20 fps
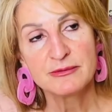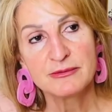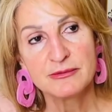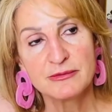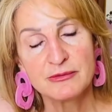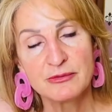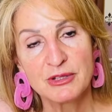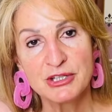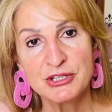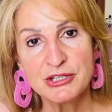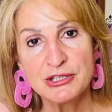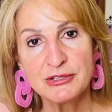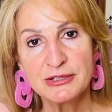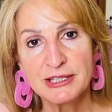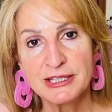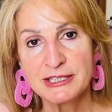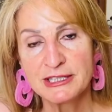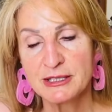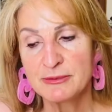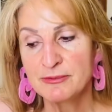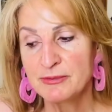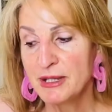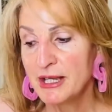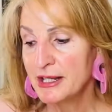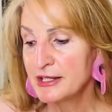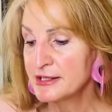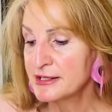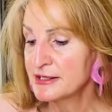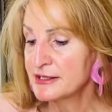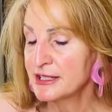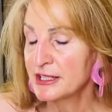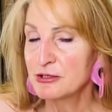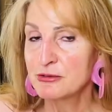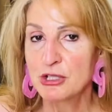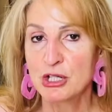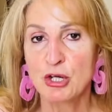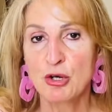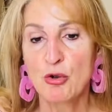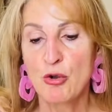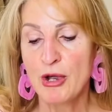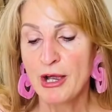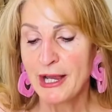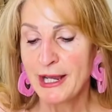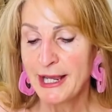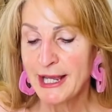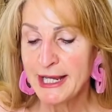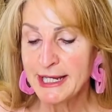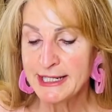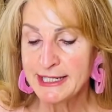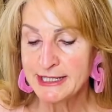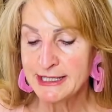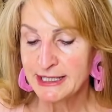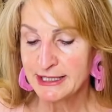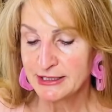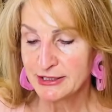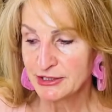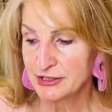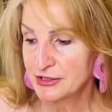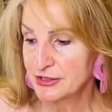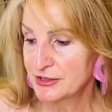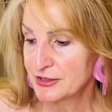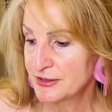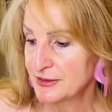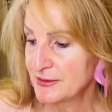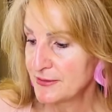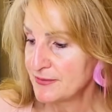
When you're looking at patterns that require knits,